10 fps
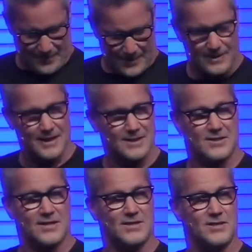God
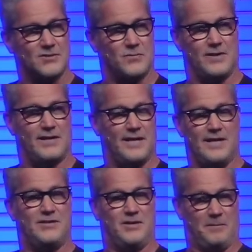says Israel,
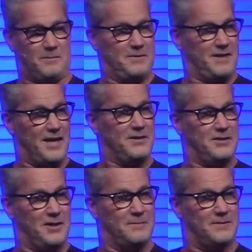Egypt,
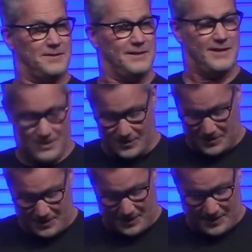Egypt. He says
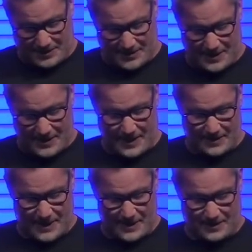he's in that
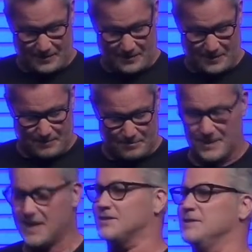day there will be
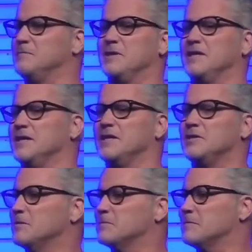blessed be
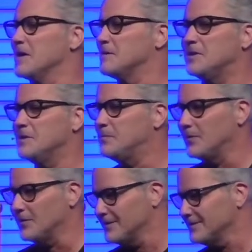Egypt, my people.